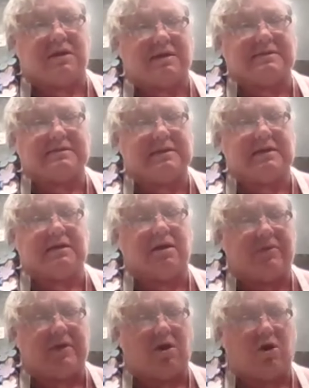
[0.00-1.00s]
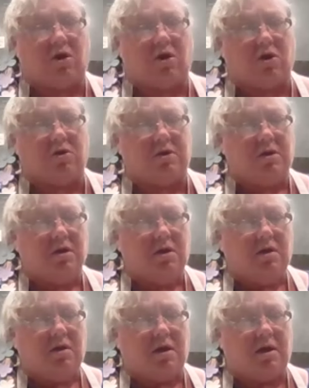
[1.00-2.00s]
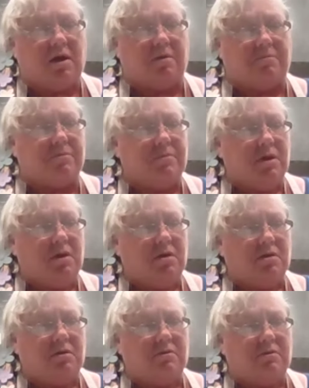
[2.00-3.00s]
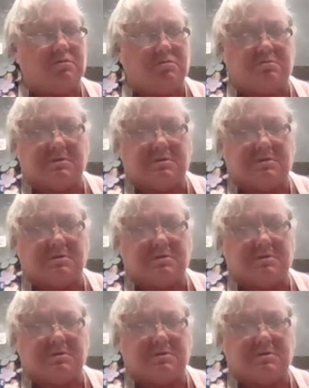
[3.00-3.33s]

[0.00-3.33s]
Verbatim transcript: towel down underneath it so it's not sitting on that hard.